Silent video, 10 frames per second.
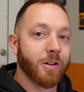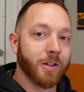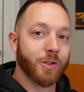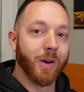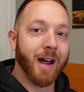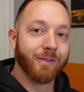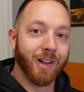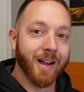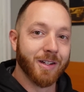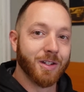ton
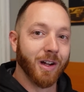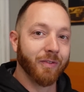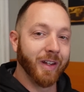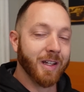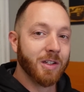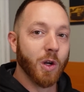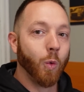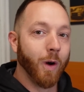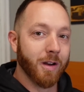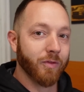driveline stuff into
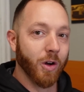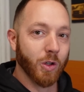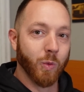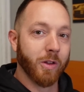one of those,